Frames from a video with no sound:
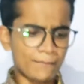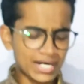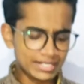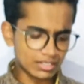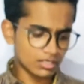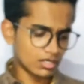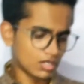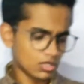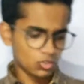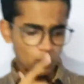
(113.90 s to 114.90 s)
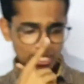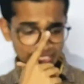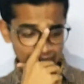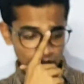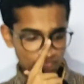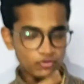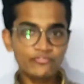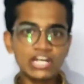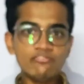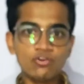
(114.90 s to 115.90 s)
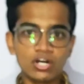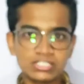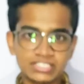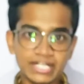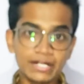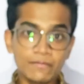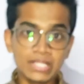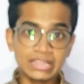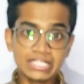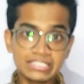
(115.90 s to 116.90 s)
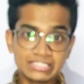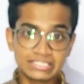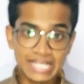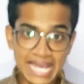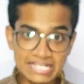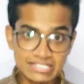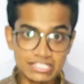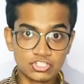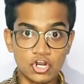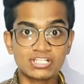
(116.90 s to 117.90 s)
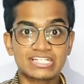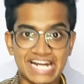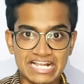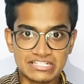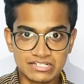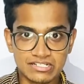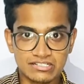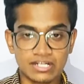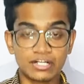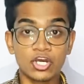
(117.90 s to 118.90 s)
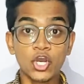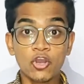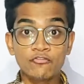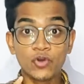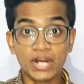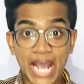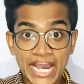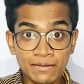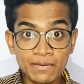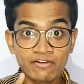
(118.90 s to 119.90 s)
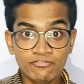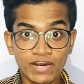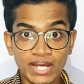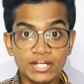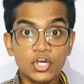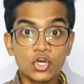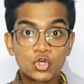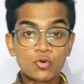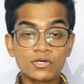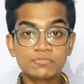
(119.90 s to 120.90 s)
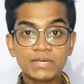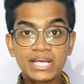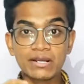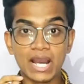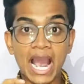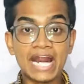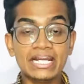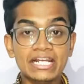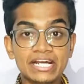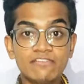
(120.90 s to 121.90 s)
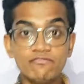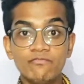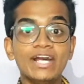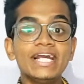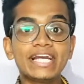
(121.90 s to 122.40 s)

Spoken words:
But the one thing you have to feel for is that this case is not scratch resistant. If you are an IronMan fan, you must be handling it very